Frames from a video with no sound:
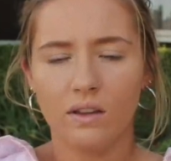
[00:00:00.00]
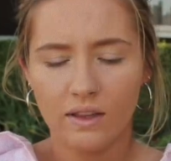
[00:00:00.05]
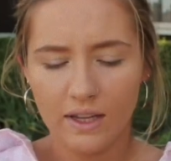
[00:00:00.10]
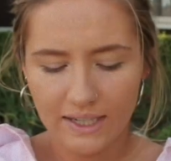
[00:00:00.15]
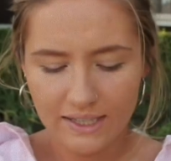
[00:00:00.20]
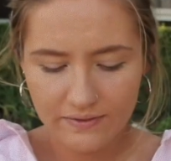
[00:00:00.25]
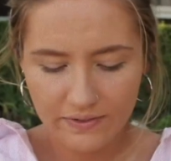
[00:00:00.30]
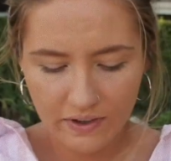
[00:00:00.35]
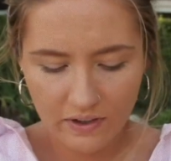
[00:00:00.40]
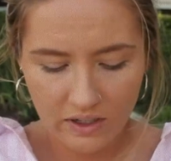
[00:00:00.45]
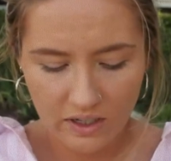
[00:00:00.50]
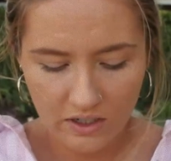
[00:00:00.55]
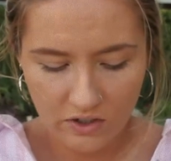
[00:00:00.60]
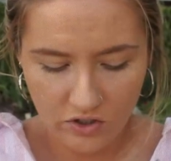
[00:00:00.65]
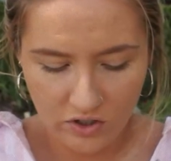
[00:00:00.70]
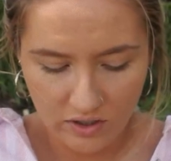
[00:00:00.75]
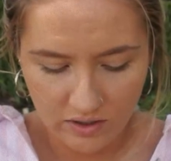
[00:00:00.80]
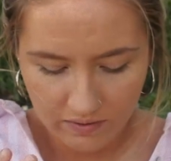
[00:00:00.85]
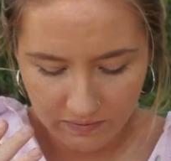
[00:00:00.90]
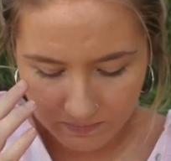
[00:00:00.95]
That's
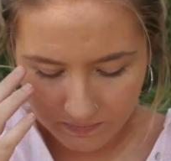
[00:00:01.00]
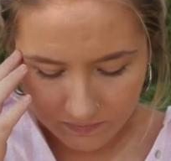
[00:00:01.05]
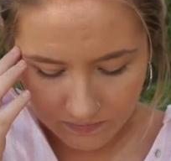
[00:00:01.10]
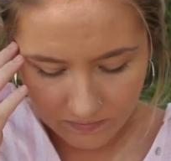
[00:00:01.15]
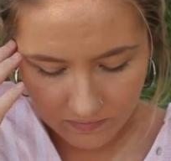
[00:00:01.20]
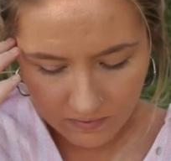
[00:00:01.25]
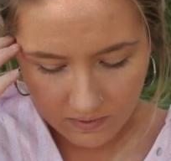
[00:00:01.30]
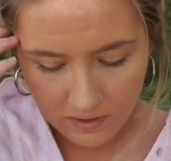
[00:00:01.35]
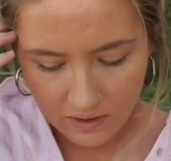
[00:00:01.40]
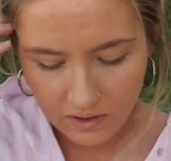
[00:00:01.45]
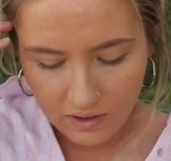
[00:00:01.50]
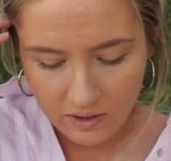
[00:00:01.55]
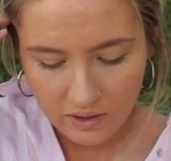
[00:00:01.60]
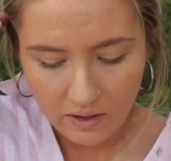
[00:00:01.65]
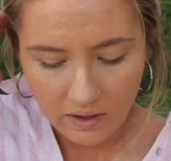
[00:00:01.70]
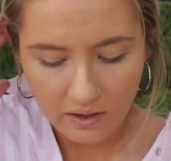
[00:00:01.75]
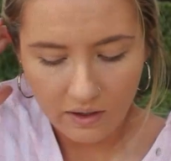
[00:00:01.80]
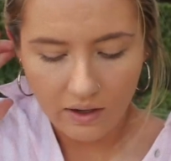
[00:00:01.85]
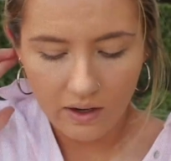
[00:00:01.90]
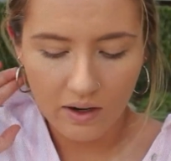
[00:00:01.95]
foundation.
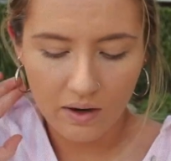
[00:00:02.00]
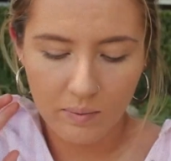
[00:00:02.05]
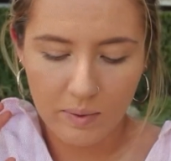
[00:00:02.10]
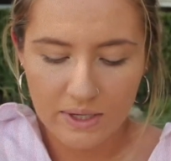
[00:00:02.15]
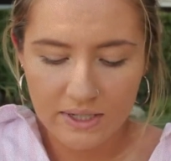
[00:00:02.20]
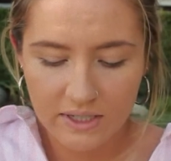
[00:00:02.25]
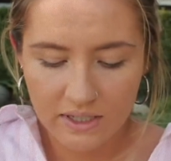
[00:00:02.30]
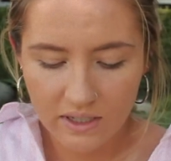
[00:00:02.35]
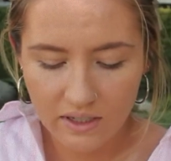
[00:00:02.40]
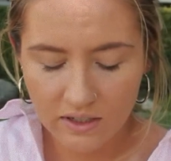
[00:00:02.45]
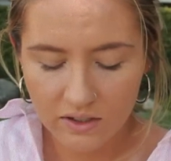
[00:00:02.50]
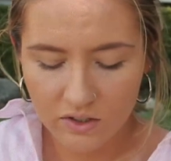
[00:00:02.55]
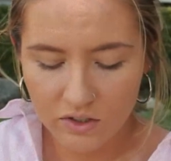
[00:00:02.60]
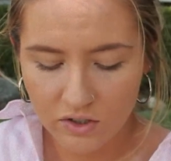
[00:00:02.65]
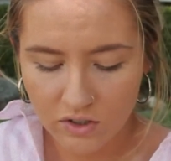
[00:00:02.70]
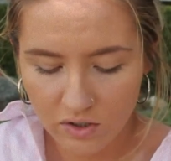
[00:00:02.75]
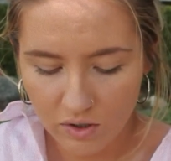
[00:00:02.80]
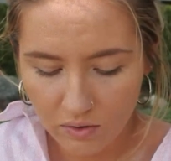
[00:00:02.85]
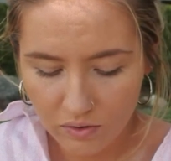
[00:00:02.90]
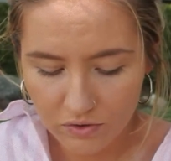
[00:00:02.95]
Now my skin is
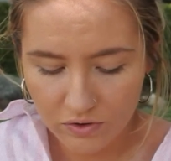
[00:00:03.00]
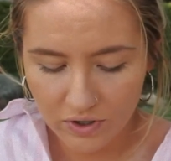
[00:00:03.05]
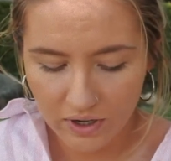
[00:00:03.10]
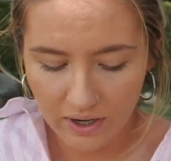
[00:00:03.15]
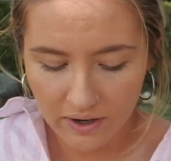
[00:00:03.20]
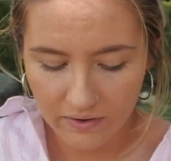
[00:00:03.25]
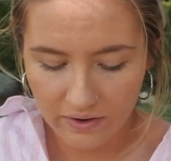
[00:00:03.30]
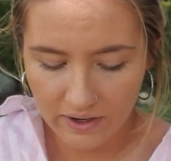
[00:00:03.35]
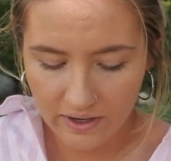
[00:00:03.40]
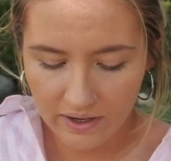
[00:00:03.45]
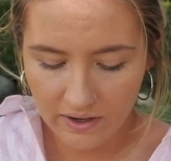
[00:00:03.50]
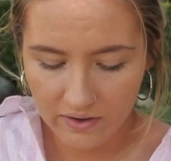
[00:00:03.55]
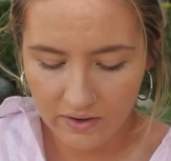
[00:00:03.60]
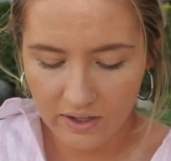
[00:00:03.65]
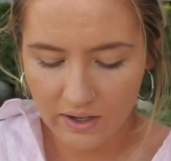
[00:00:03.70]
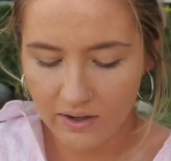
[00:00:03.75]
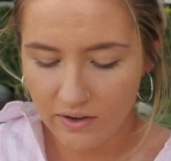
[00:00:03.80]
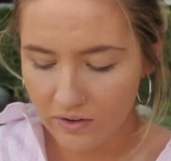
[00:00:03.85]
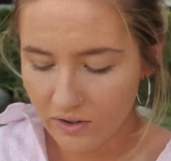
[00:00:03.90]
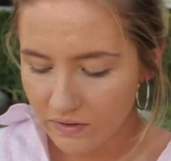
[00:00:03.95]
so dry right now
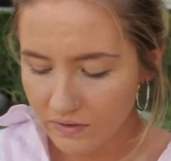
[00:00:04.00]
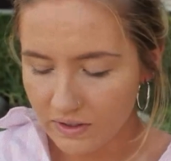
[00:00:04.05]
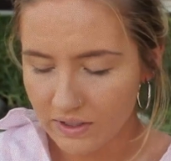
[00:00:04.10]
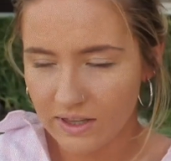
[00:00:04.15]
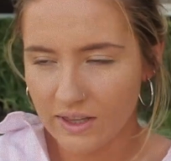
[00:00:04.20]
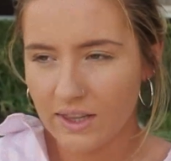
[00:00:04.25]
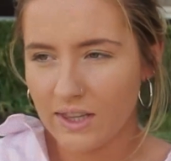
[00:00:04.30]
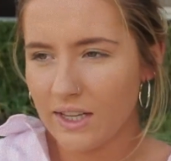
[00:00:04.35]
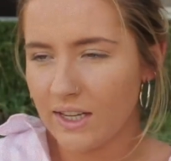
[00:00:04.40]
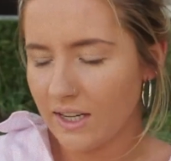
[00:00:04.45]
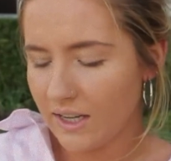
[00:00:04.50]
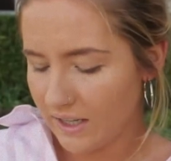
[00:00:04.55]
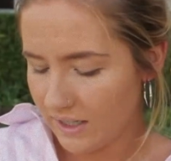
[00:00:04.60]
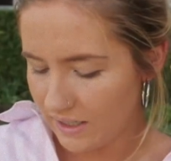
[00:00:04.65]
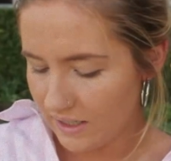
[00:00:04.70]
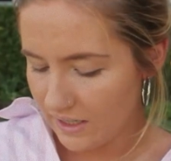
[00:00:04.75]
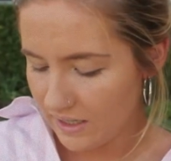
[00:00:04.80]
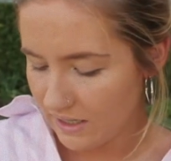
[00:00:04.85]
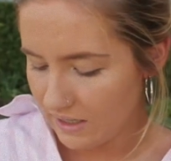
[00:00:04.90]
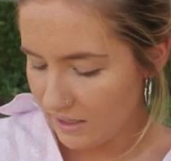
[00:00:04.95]
that I don't even think I
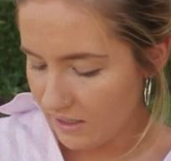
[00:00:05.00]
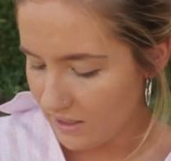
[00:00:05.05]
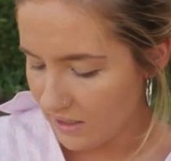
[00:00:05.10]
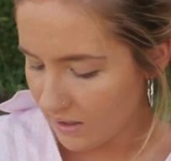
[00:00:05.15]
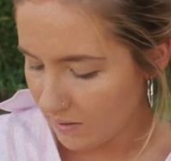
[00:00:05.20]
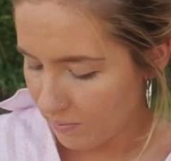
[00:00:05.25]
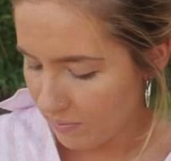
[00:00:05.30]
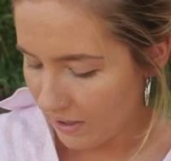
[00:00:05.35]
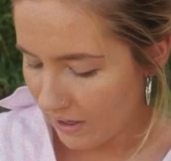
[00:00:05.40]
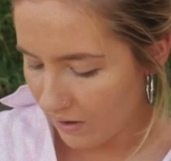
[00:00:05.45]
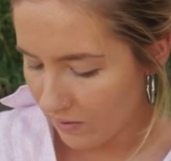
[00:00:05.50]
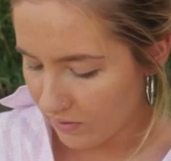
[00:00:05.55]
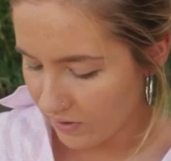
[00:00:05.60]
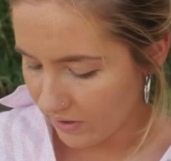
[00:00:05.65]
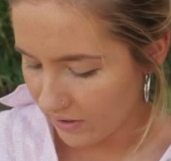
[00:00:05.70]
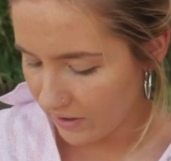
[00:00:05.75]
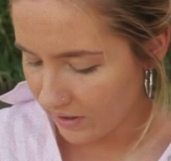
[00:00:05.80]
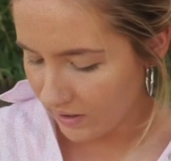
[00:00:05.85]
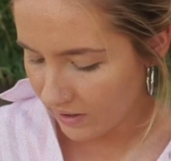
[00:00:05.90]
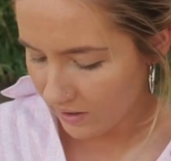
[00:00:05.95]
need a
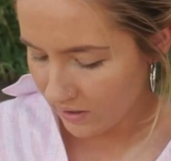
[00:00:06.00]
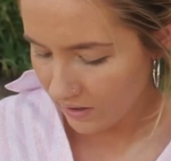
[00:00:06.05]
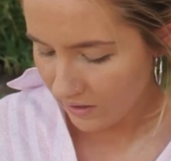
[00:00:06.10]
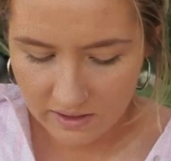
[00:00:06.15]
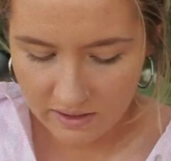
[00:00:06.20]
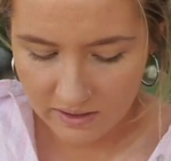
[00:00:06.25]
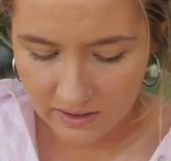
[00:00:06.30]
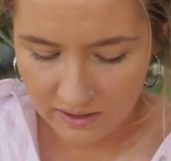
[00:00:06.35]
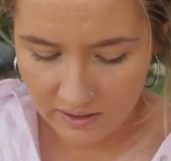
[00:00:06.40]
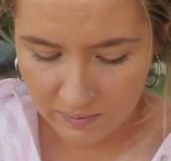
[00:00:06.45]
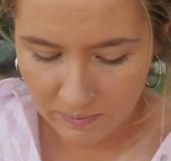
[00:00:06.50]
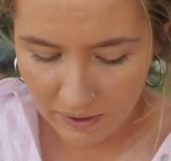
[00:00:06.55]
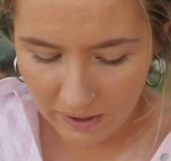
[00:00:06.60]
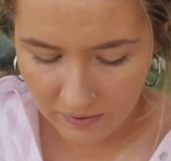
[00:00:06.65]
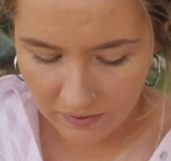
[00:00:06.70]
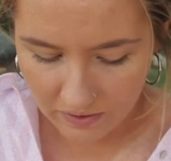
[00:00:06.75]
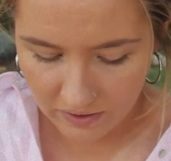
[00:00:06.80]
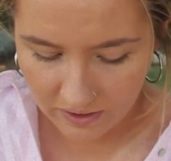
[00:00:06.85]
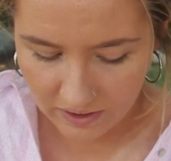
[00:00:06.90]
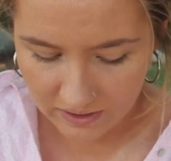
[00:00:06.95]
powder. Since
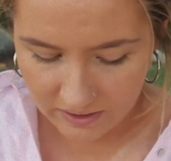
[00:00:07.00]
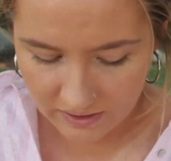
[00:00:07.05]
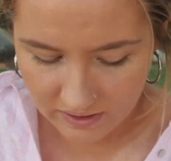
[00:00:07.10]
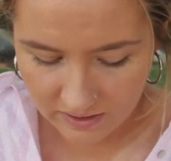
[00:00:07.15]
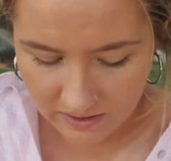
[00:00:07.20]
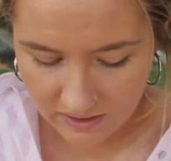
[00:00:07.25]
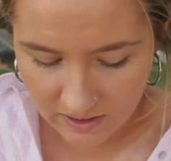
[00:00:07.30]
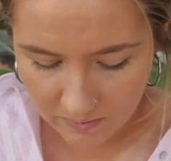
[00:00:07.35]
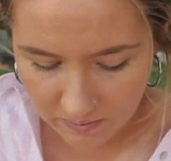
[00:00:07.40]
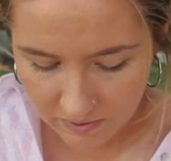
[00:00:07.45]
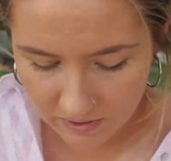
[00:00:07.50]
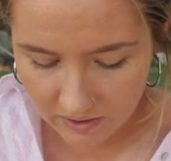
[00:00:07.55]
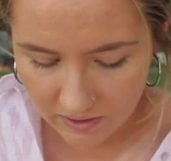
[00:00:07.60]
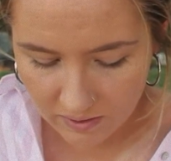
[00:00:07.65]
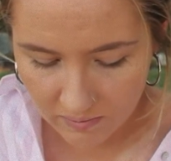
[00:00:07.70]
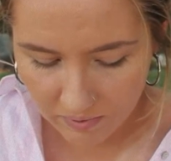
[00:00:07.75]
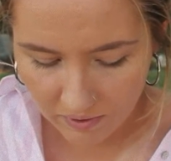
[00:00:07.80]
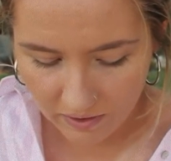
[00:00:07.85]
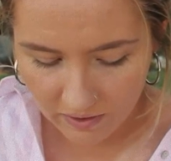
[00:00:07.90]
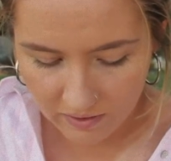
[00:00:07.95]
powder is
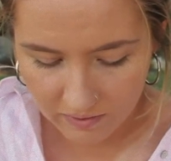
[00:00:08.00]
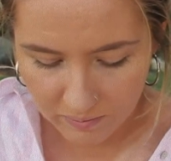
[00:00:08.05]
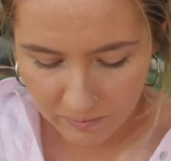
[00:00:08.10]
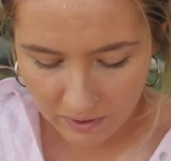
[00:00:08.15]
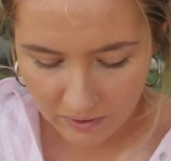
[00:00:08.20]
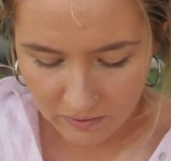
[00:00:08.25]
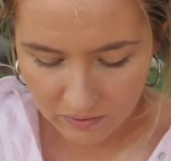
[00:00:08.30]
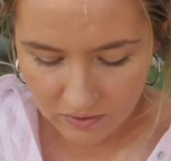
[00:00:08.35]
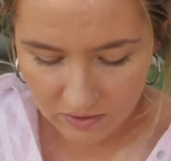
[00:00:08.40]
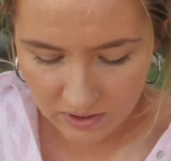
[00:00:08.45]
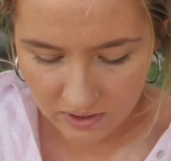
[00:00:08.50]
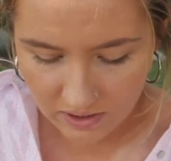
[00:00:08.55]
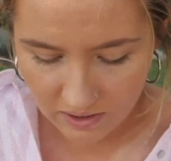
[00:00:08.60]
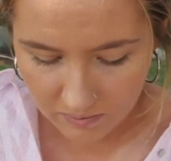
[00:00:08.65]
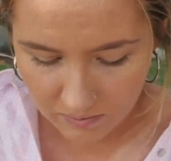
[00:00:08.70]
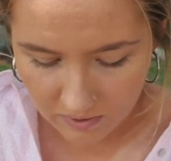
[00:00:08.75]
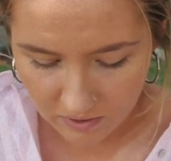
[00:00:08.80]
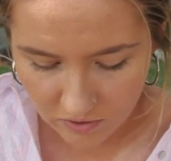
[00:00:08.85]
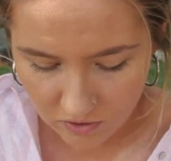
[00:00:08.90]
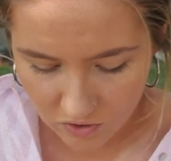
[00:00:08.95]
typically part of my routine,
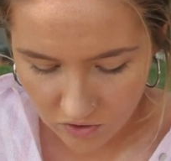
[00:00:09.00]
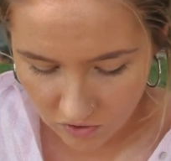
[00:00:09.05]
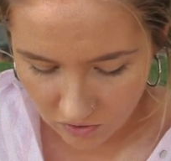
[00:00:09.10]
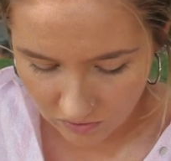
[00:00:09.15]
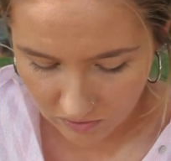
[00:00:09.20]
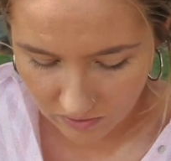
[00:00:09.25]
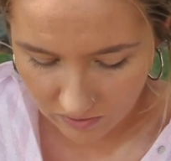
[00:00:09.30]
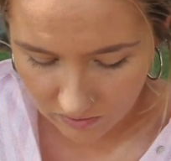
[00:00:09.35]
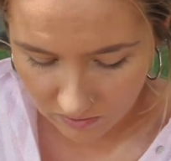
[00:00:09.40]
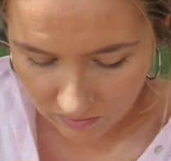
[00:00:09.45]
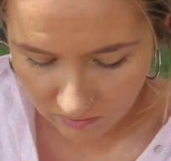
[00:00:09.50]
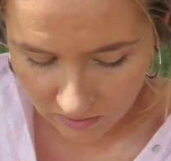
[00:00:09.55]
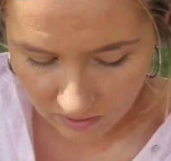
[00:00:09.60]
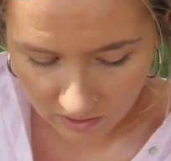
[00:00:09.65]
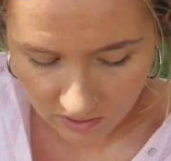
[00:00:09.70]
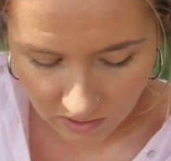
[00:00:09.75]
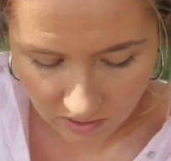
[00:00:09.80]
I'm going to show you.